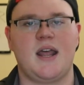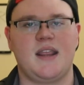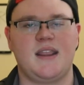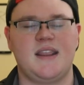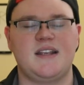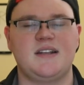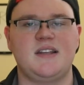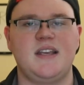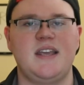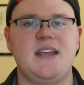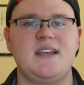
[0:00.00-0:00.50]

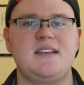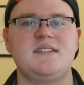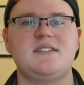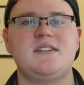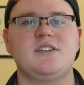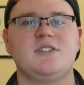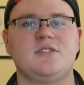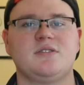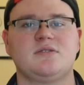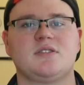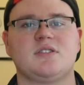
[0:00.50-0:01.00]
That
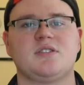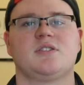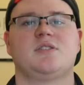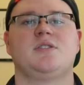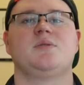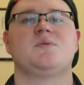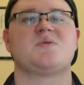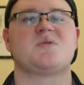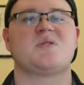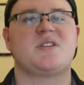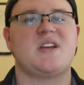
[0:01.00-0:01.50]
isn't a good
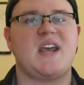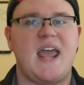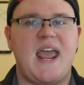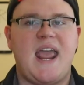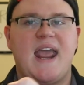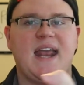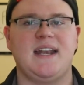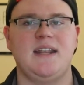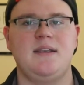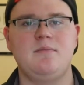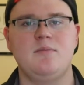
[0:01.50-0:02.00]
conclusion
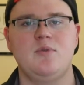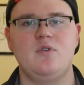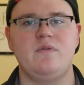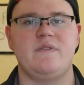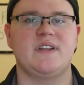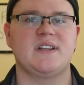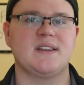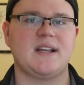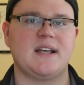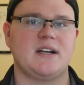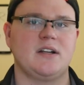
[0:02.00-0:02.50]
to any
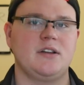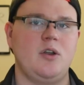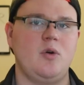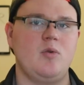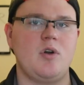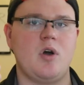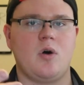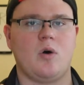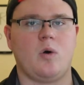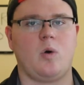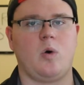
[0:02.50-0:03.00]
movie, let
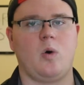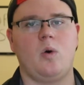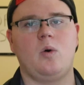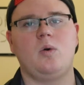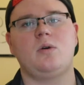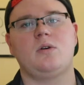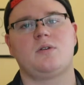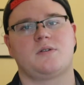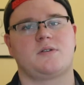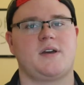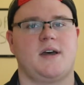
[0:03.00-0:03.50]
alone a
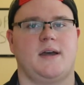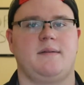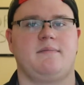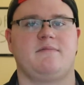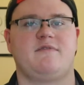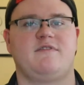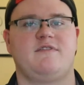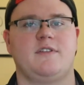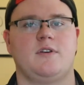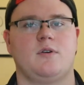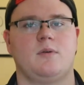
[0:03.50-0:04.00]

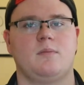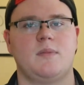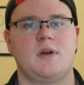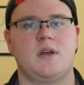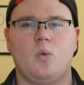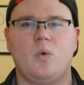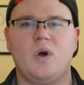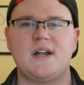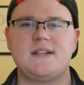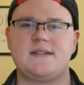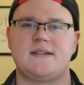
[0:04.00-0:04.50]
horror-type film.
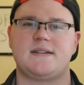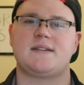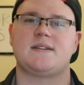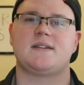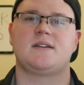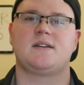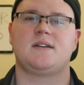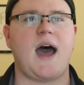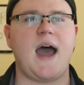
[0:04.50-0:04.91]
What?